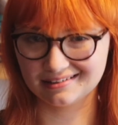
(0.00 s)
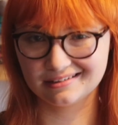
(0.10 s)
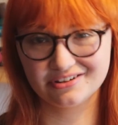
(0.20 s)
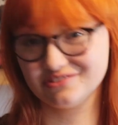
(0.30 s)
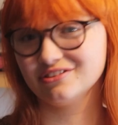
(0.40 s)

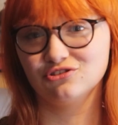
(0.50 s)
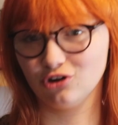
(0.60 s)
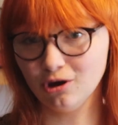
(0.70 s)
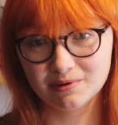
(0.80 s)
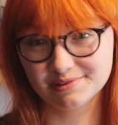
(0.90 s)
It does the
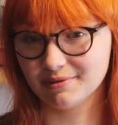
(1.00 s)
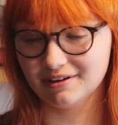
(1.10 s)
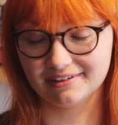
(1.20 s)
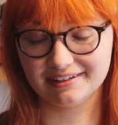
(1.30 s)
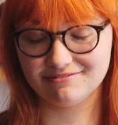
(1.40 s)
job, it's
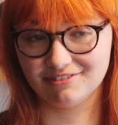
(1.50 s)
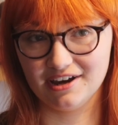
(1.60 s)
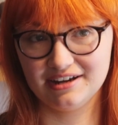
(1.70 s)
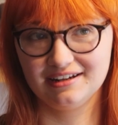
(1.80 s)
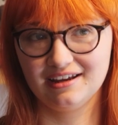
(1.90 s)
perfectly
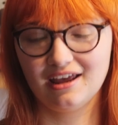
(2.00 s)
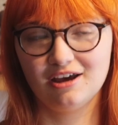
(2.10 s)
fine,